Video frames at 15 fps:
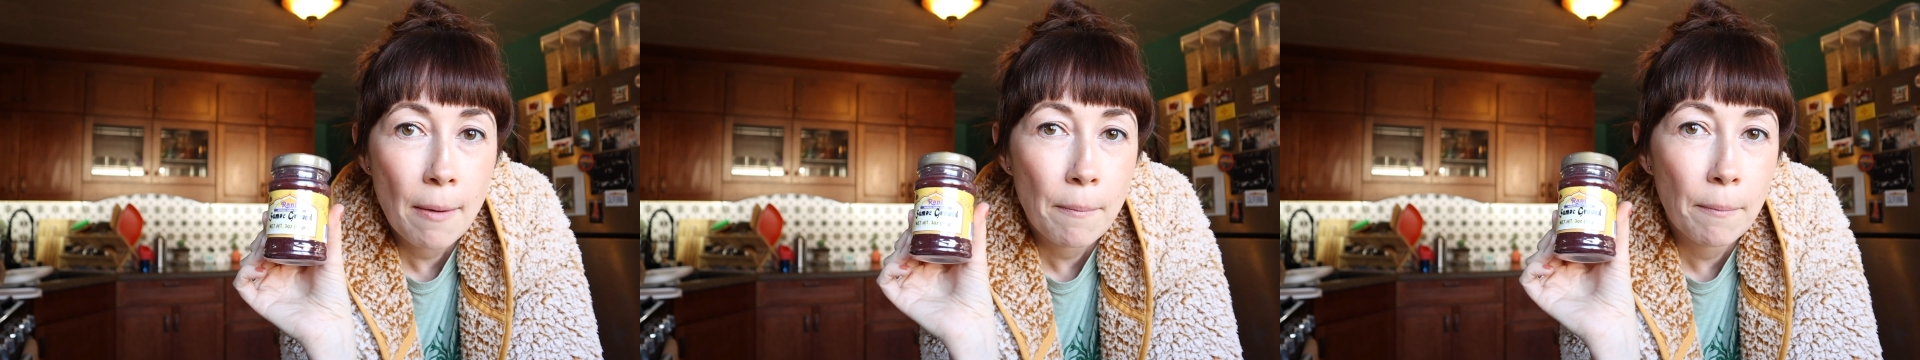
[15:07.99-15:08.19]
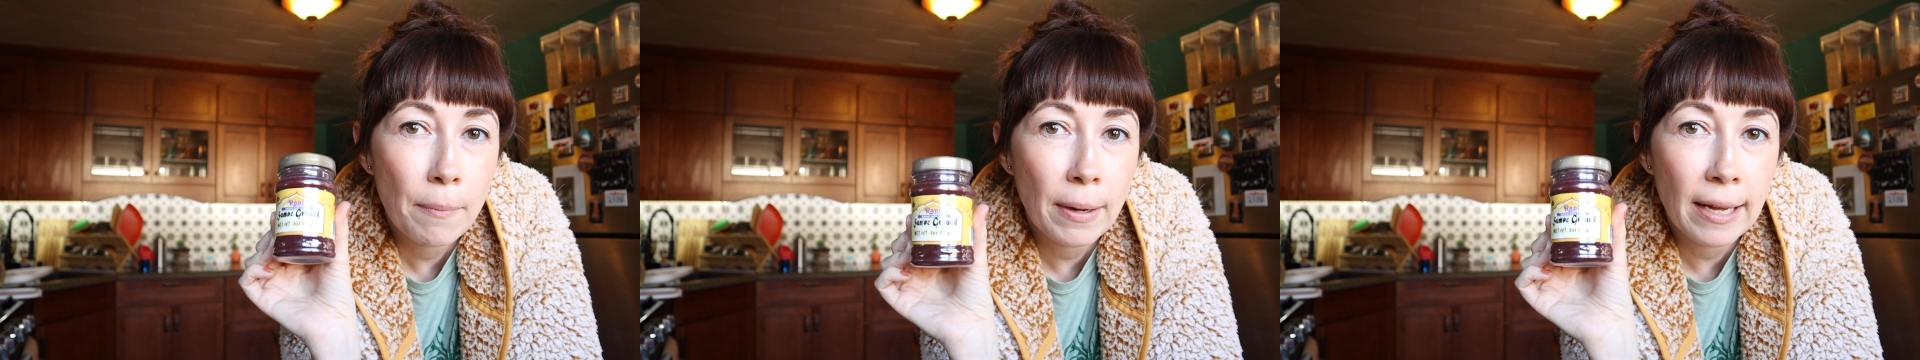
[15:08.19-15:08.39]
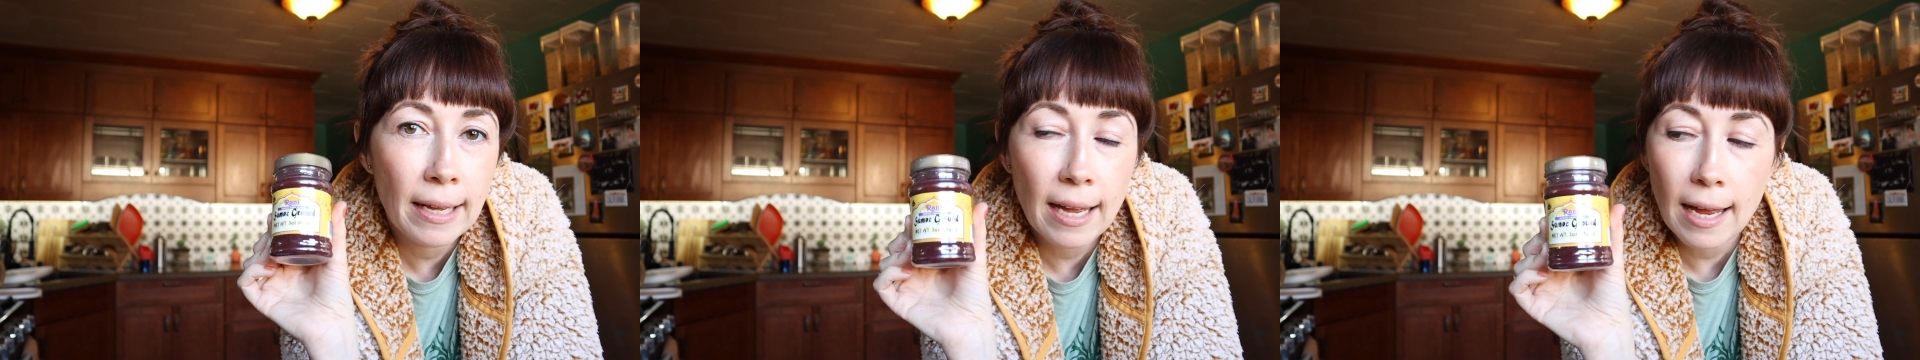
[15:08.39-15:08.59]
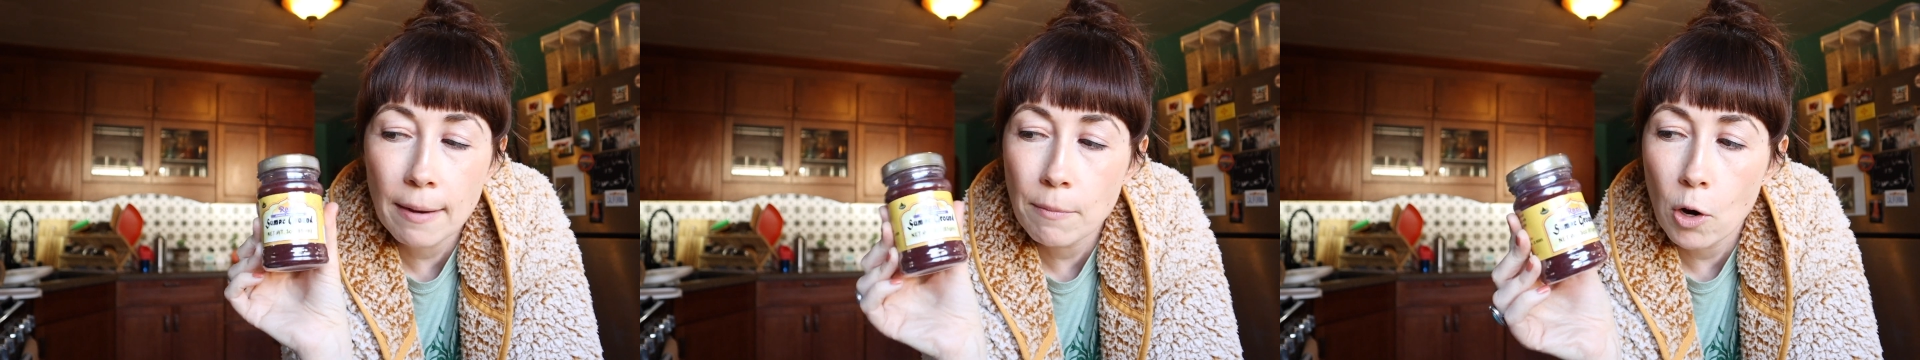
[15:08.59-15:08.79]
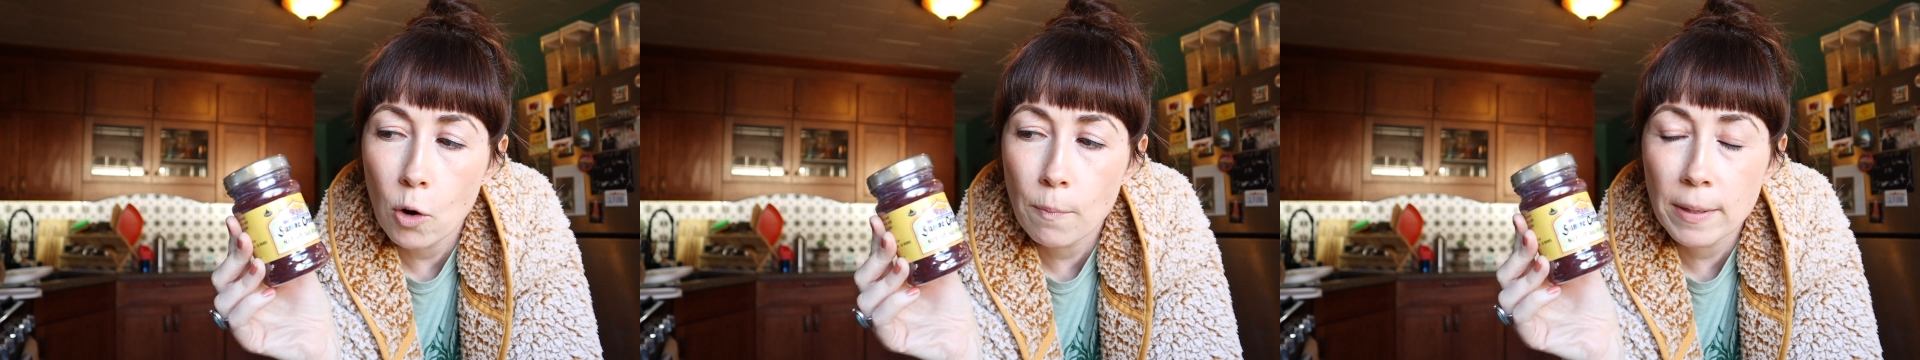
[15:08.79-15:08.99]
but
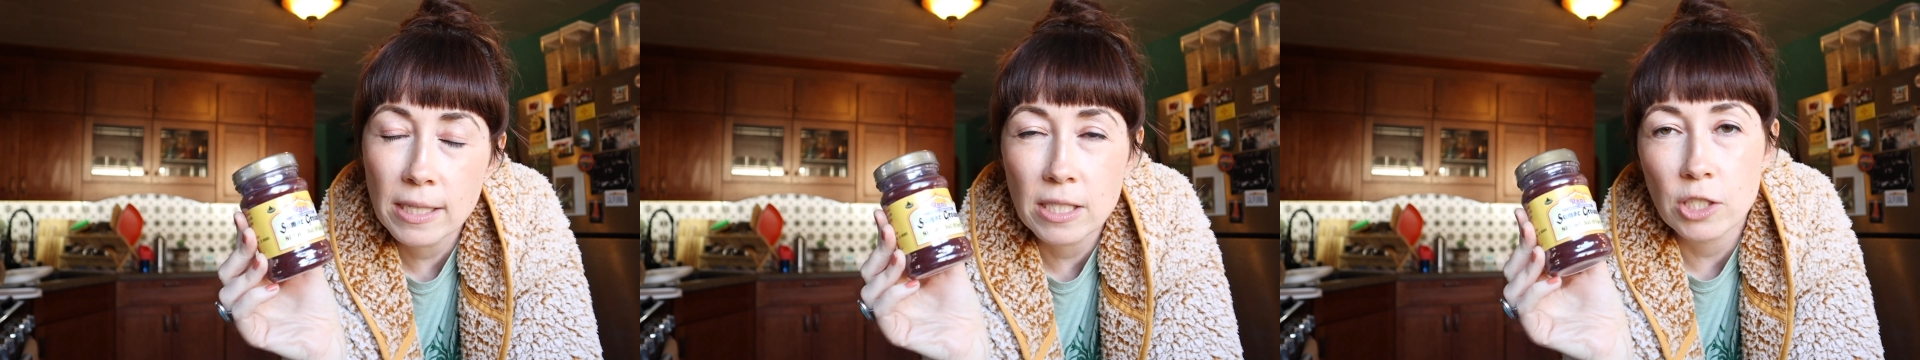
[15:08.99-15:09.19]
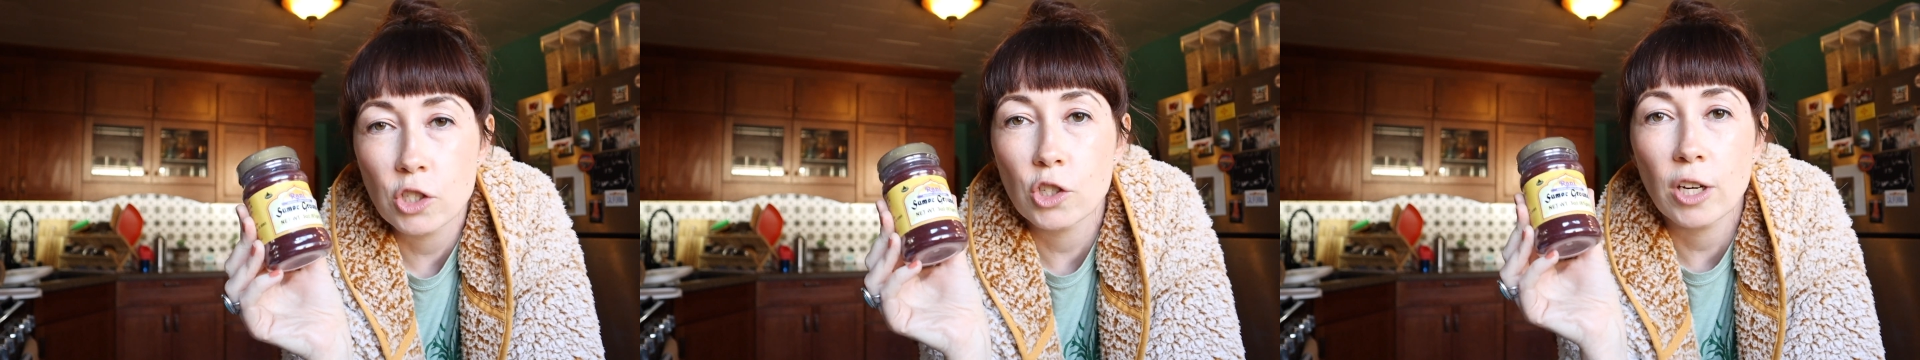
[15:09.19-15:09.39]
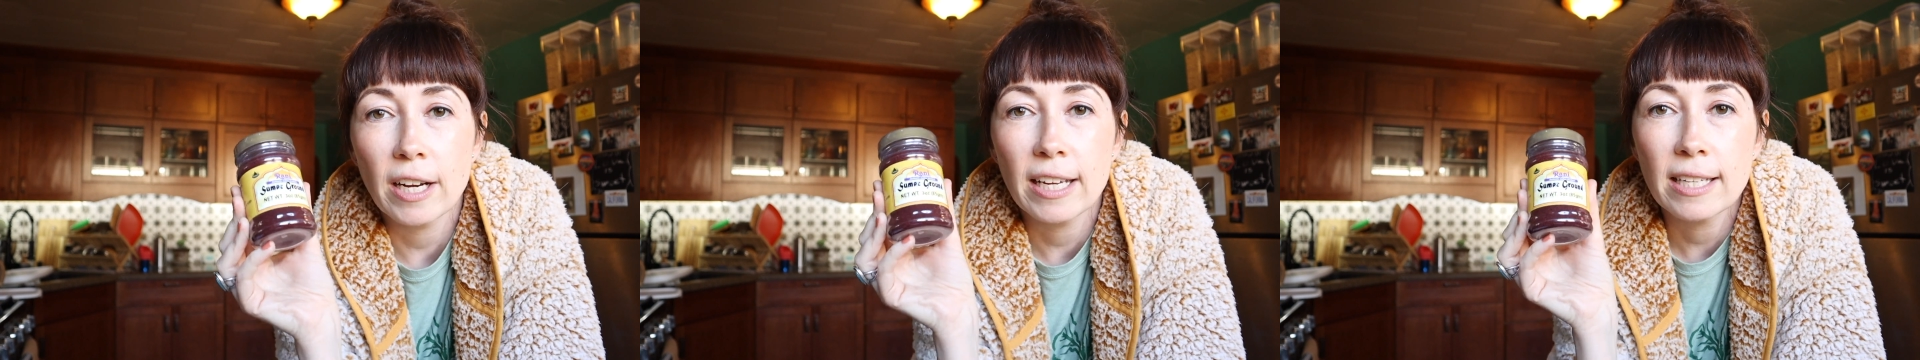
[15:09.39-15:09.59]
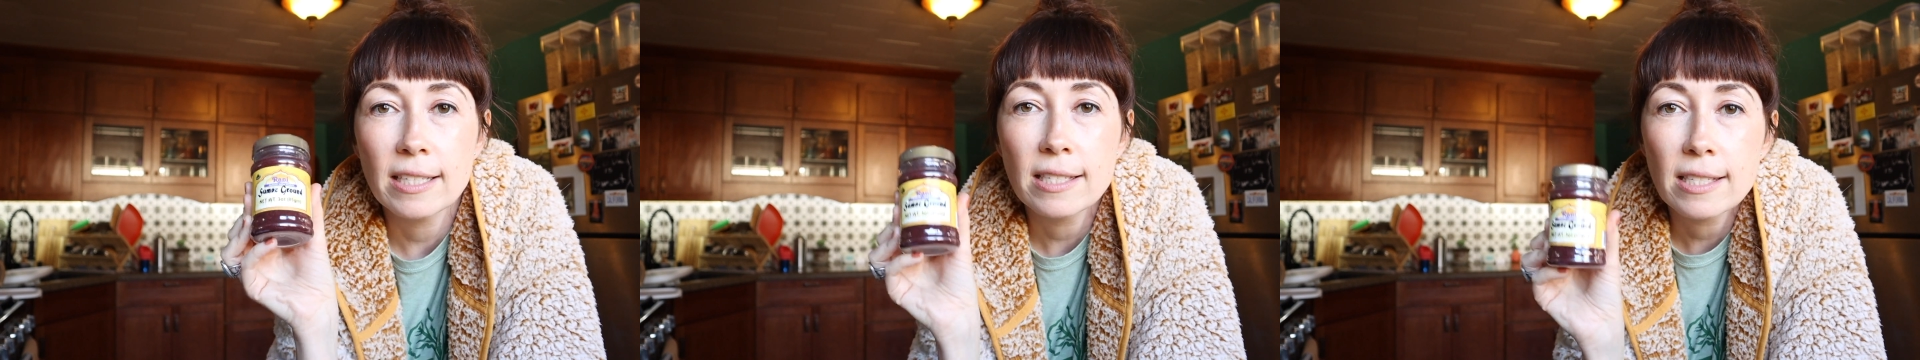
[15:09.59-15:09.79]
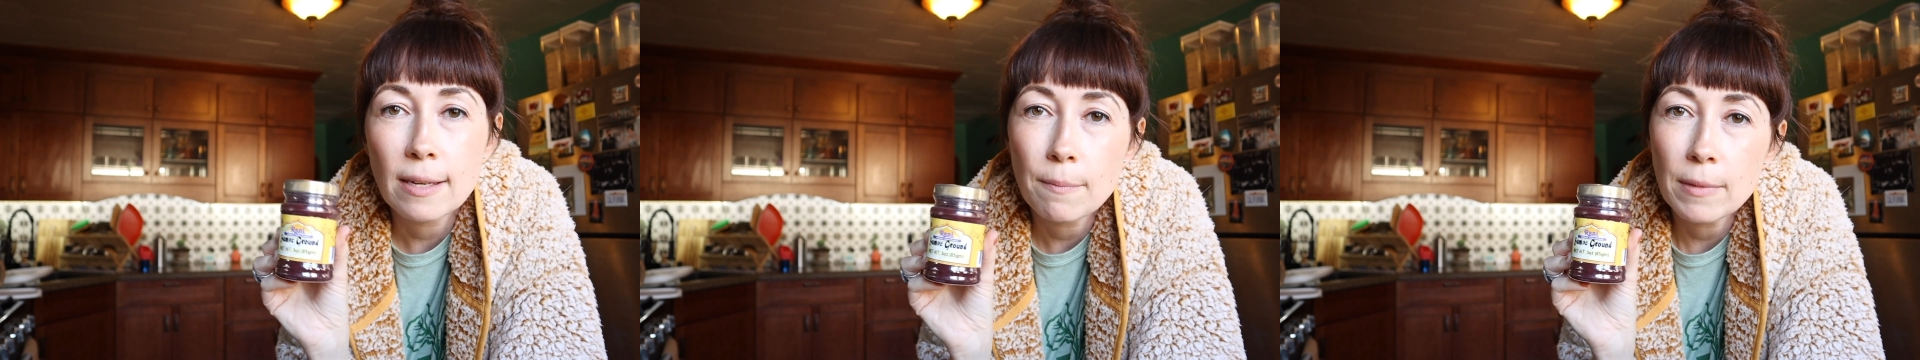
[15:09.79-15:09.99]
I'm open to
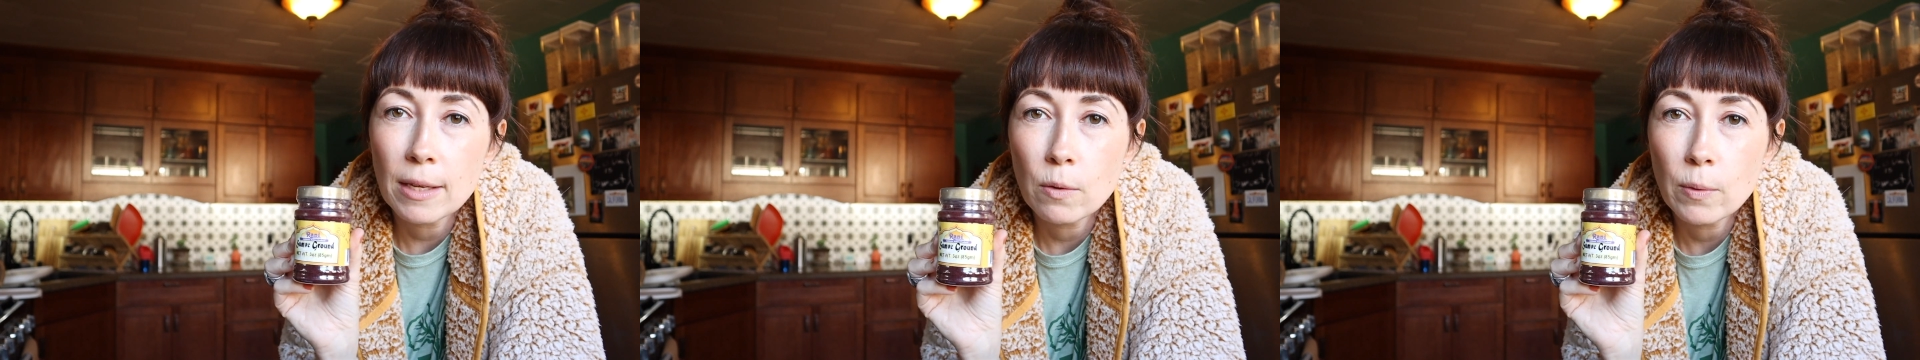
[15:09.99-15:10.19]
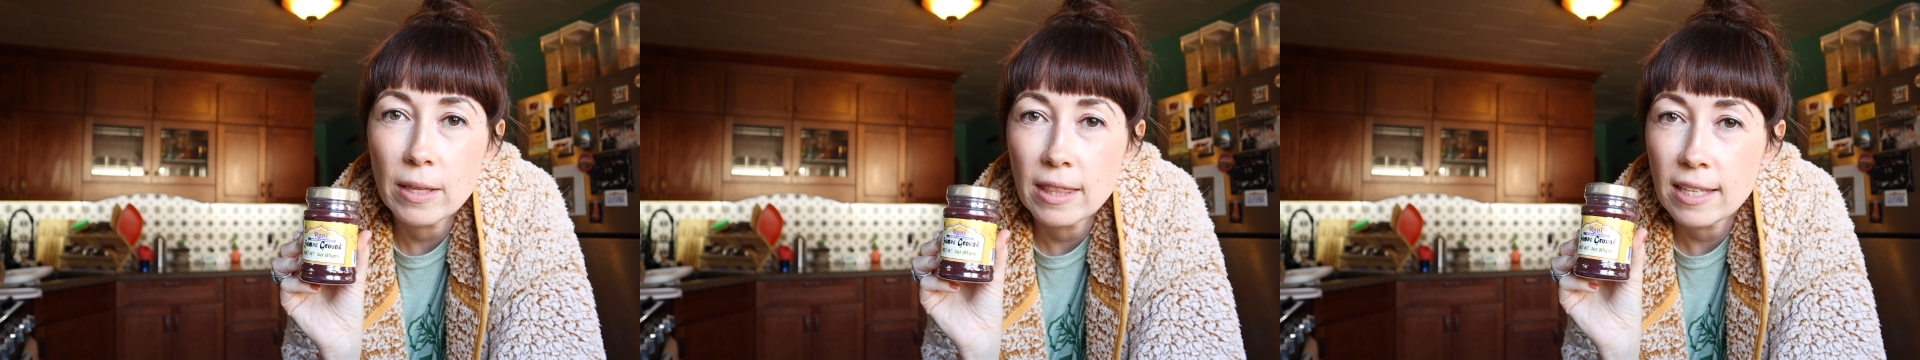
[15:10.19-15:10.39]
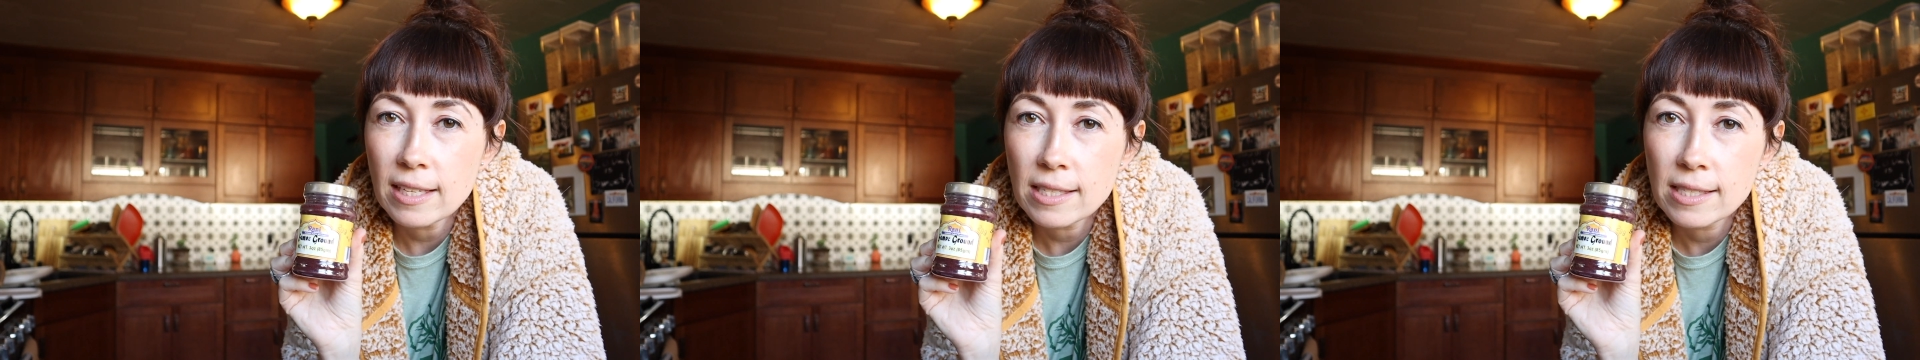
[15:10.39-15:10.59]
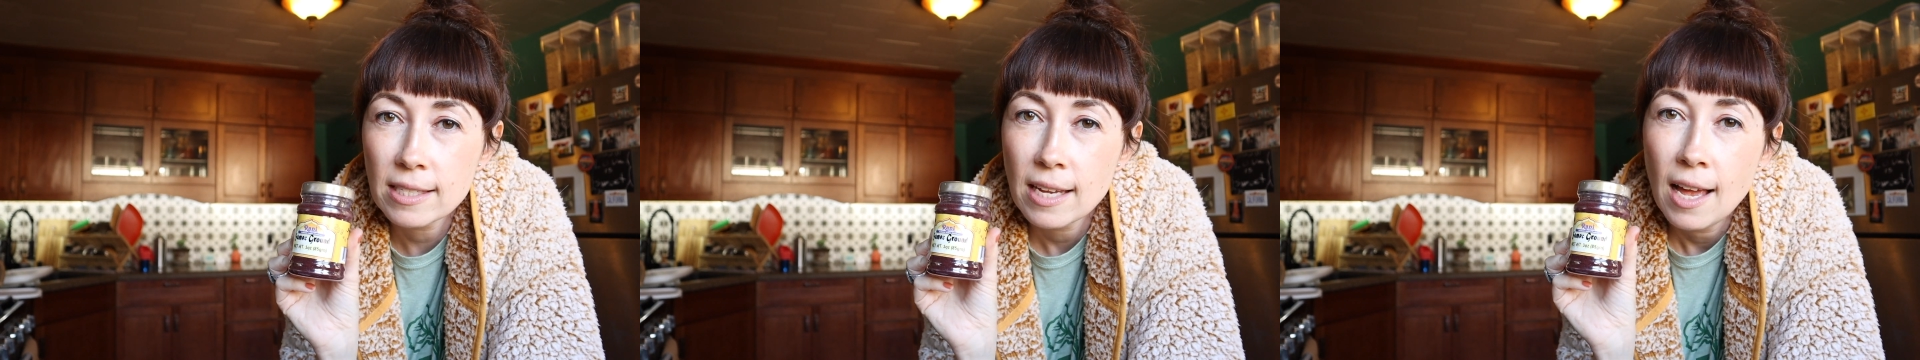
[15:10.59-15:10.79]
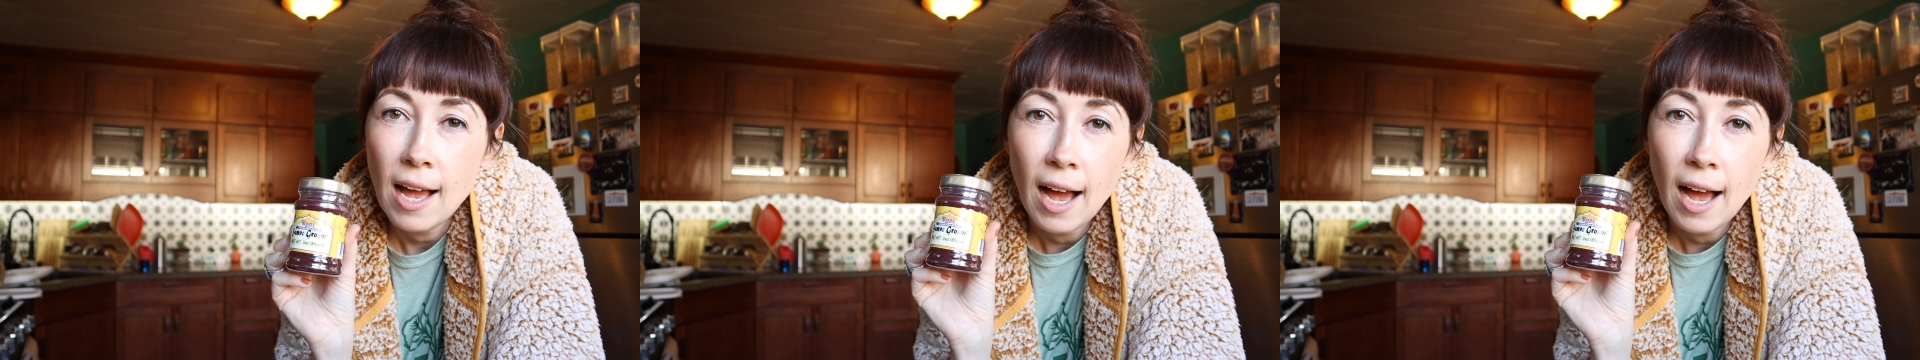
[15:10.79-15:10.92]
trying something with this.